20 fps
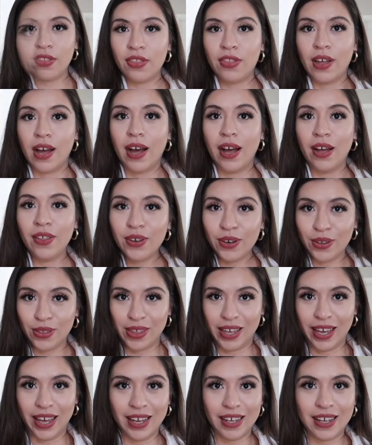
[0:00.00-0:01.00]
The other
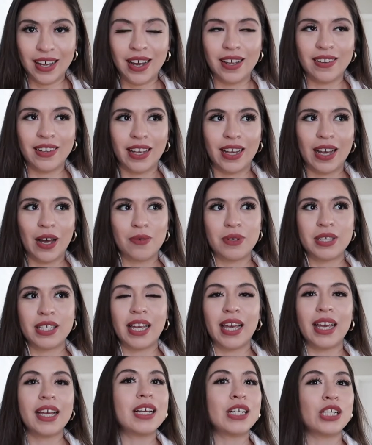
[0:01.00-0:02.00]
thing, like I was
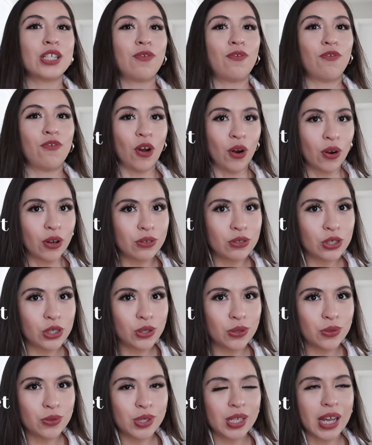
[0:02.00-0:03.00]
saying, is photo
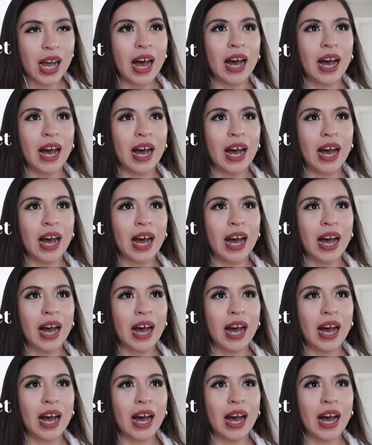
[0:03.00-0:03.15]
shoots.